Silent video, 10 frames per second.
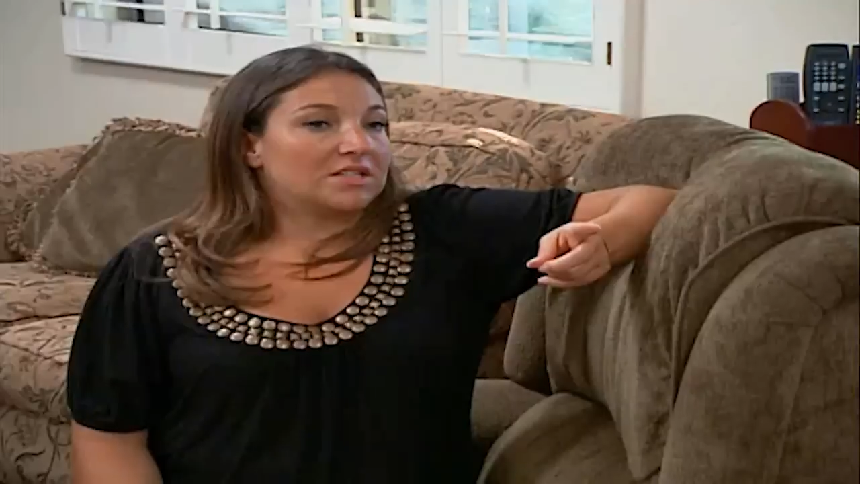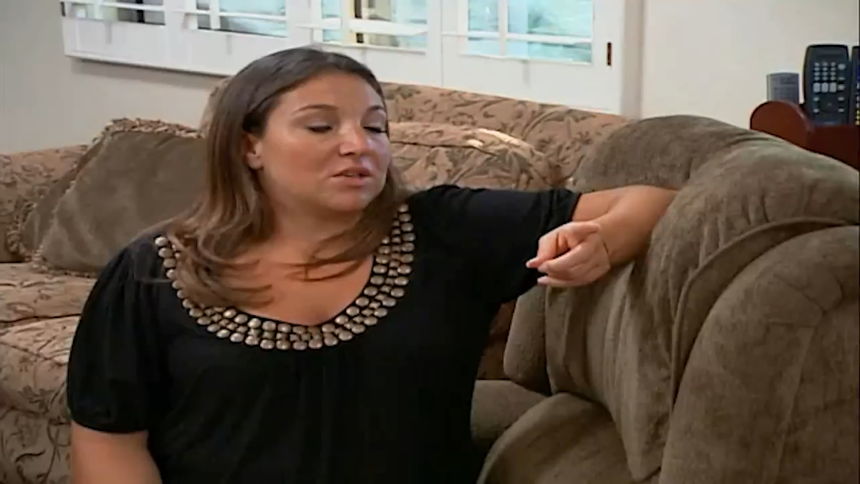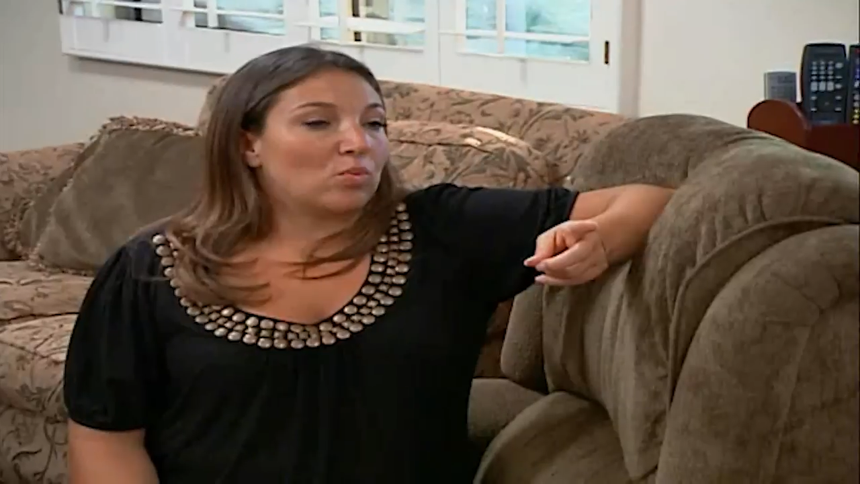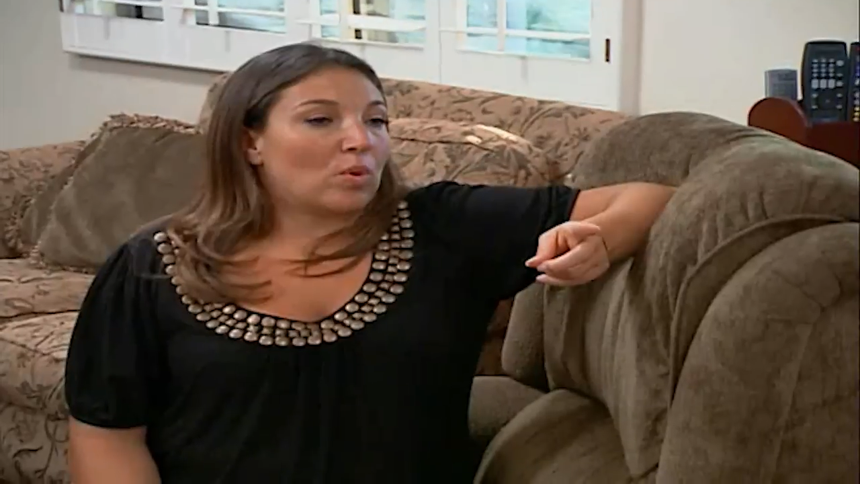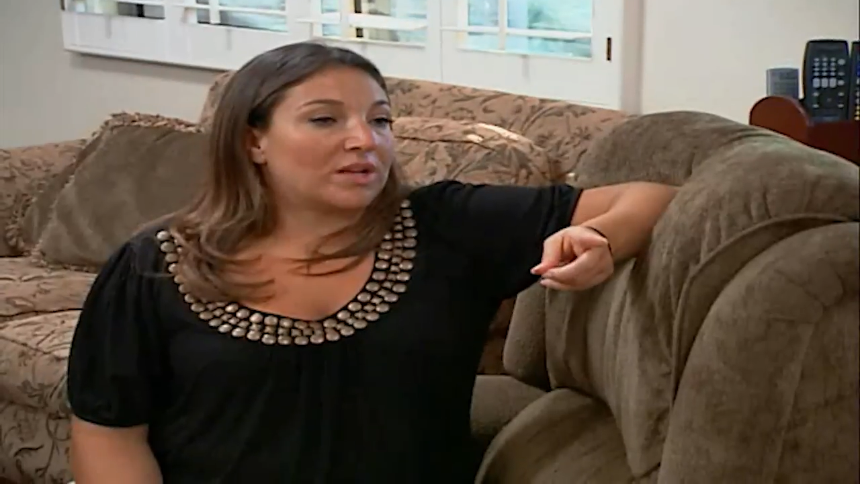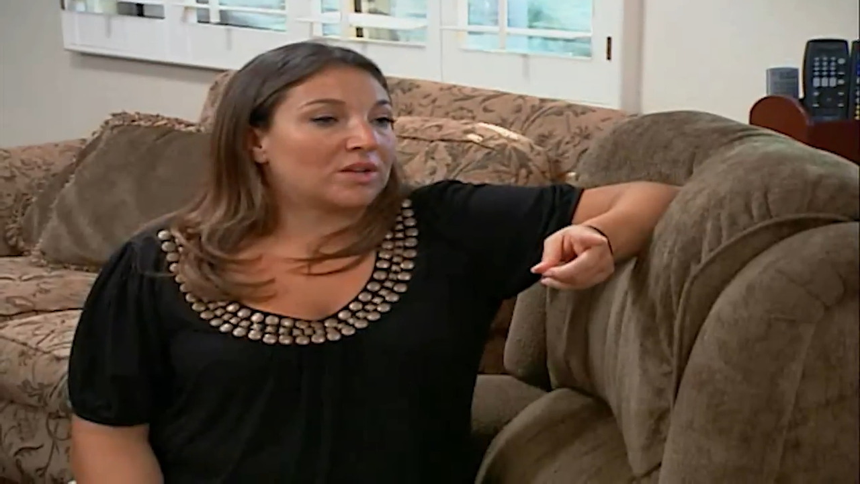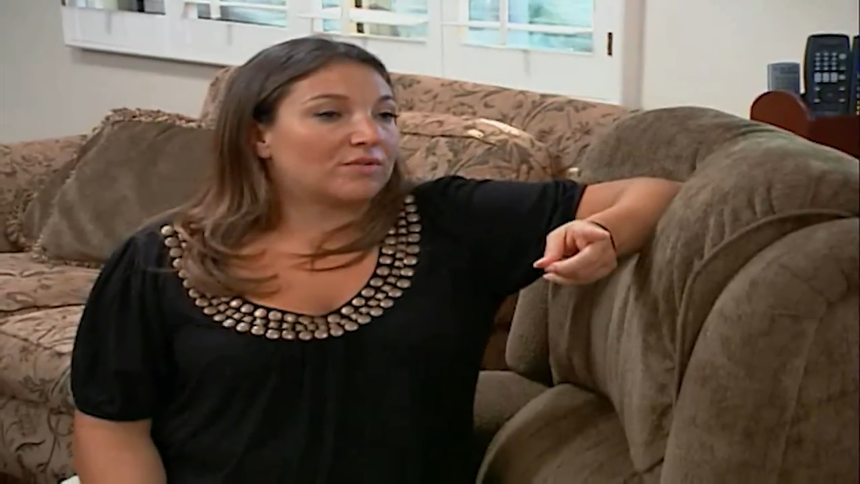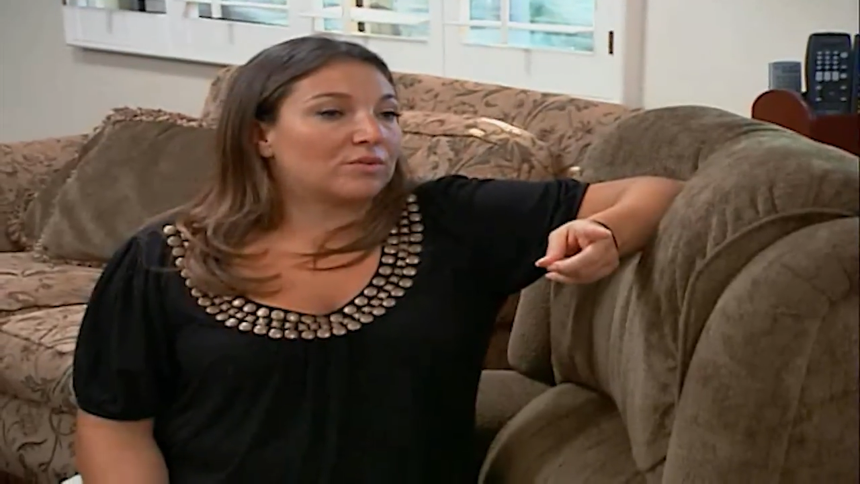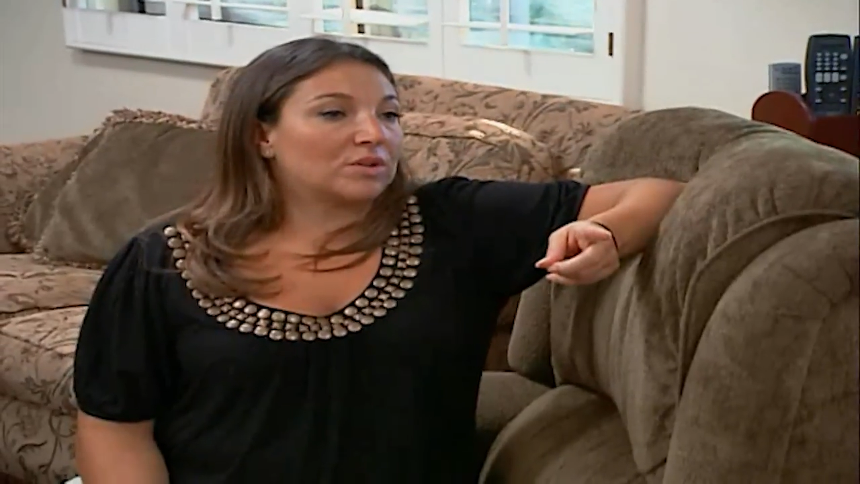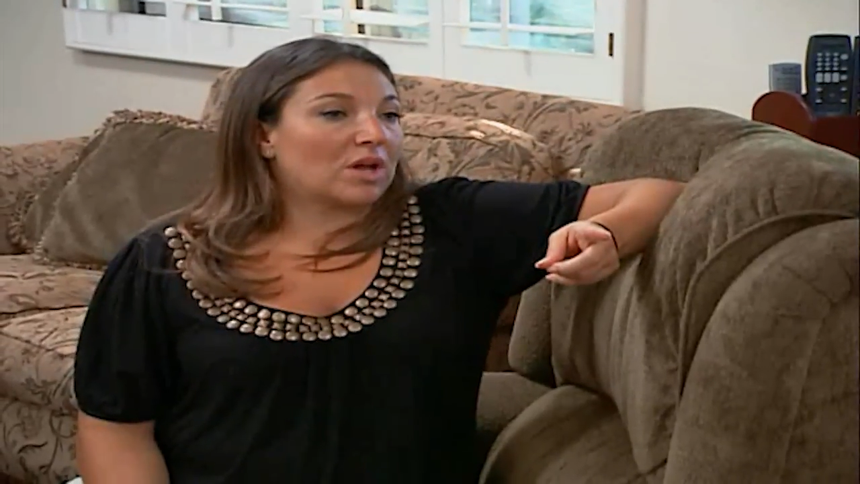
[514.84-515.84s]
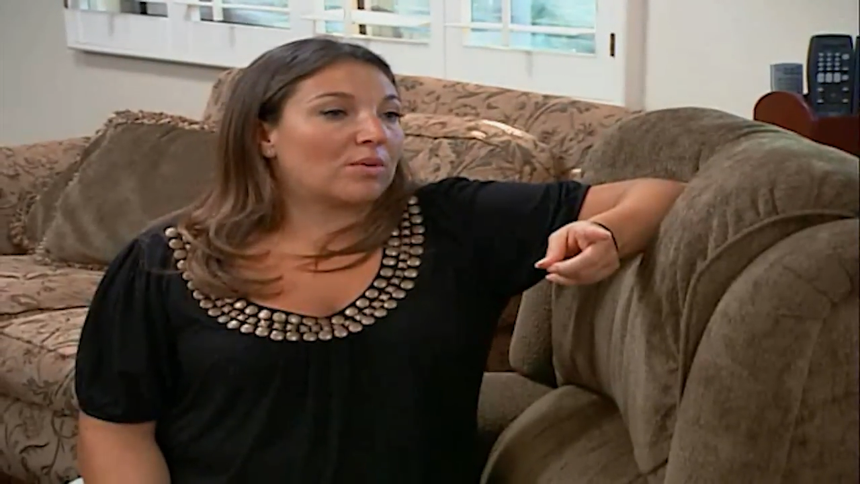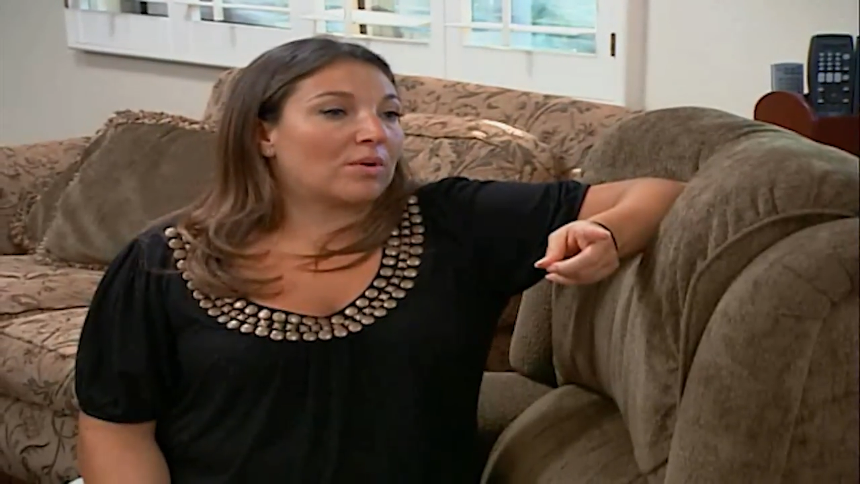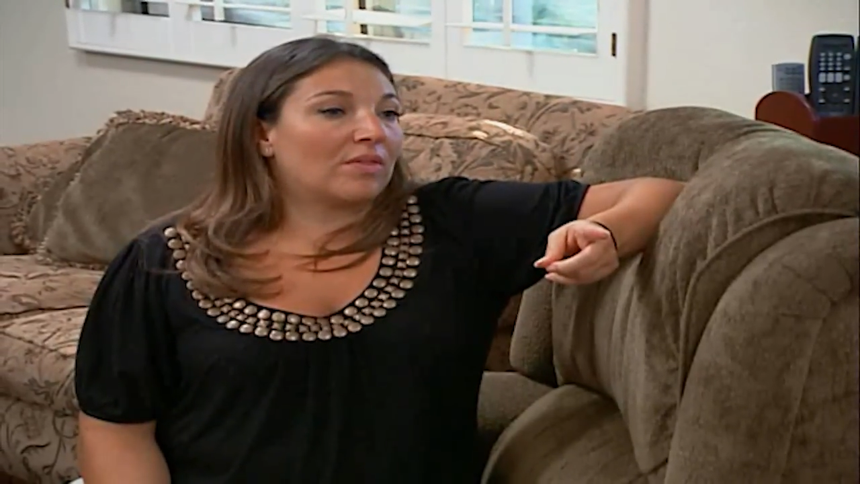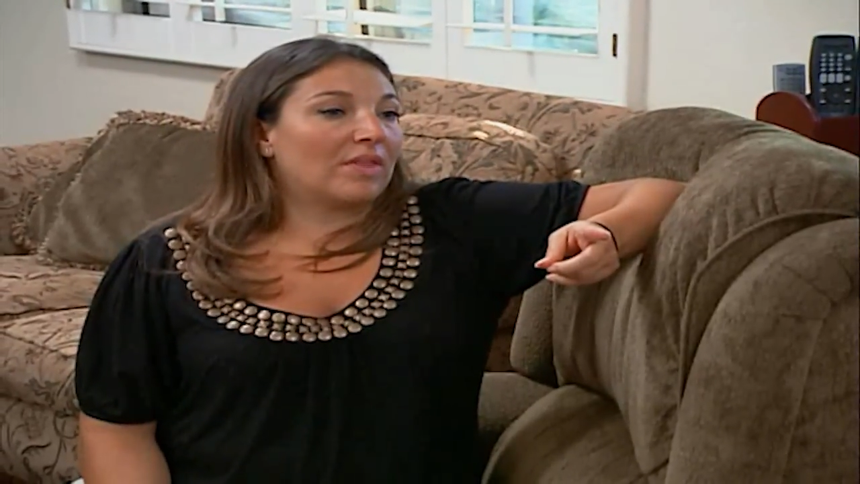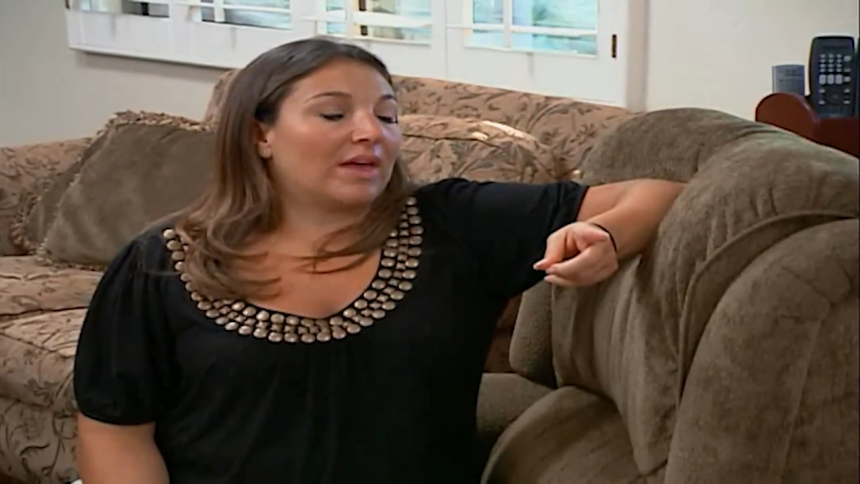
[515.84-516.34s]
there's a wonderful note on